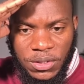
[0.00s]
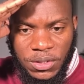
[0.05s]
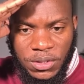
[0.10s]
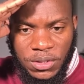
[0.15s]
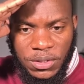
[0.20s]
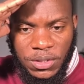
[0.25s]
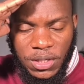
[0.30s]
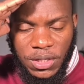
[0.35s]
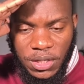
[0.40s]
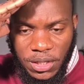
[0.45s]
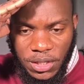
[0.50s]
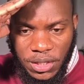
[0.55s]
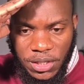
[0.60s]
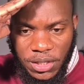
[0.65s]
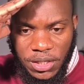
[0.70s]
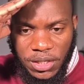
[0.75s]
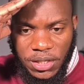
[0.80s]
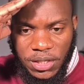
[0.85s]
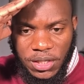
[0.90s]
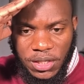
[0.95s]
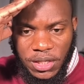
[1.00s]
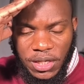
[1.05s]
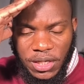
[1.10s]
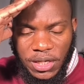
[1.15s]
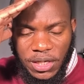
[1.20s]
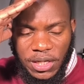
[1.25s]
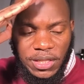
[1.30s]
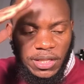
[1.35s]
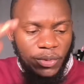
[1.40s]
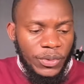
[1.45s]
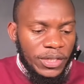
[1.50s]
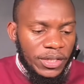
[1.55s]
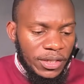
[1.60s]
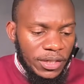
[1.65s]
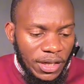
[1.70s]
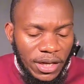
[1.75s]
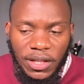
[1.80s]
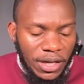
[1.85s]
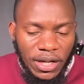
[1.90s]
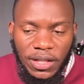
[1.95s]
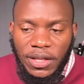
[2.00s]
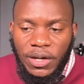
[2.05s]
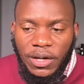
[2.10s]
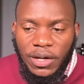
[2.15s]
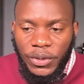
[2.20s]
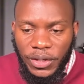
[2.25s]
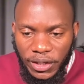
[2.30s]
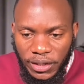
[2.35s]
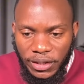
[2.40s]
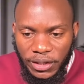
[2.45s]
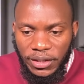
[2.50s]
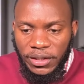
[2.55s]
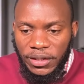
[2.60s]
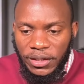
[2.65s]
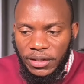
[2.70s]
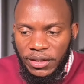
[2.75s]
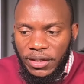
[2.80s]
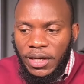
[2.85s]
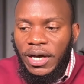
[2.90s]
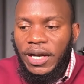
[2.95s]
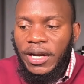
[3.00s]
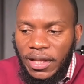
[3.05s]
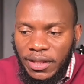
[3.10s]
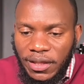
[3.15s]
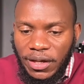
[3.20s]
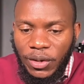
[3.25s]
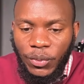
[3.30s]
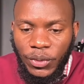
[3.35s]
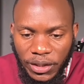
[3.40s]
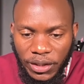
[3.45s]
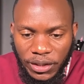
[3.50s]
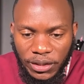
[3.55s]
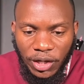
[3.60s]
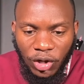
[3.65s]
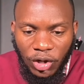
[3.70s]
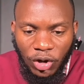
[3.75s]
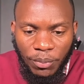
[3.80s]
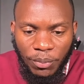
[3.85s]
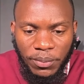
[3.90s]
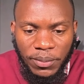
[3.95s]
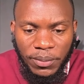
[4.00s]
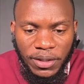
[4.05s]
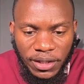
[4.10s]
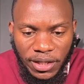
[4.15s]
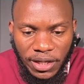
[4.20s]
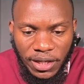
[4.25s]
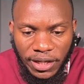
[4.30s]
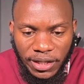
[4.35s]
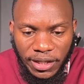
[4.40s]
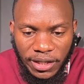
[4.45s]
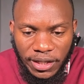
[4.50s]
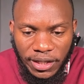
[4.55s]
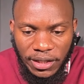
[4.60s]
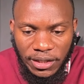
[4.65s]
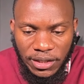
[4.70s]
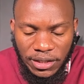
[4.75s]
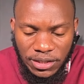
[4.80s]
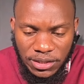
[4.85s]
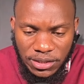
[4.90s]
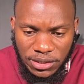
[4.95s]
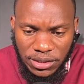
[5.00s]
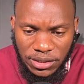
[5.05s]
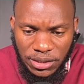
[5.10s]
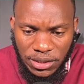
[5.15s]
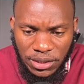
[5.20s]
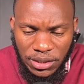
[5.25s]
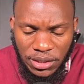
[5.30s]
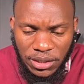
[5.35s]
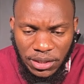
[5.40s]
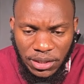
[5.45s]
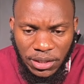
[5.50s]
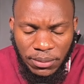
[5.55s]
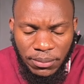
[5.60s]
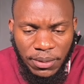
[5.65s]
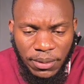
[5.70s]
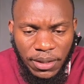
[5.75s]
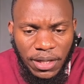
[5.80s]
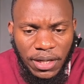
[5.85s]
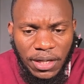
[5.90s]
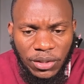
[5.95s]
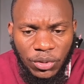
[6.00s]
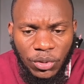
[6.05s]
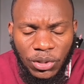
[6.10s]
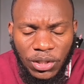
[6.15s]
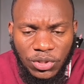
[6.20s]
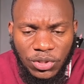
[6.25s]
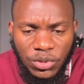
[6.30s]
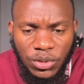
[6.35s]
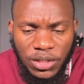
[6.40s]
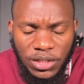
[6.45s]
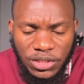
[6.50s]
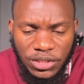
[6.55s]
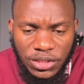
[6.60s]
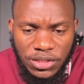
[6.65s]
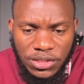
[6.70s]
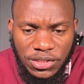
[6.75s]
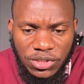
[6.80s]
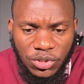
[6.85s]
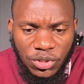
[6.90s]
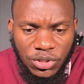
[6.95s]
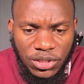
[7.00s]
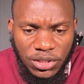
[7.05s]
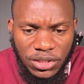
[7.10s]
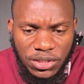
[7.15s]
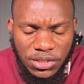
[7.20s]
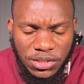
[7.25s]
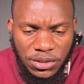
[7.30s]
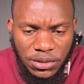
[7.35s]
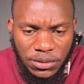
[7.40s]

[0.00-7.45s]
Hey, another win, another win, another win. I hope women here are hearing this. Man, congratulations. It's not easy.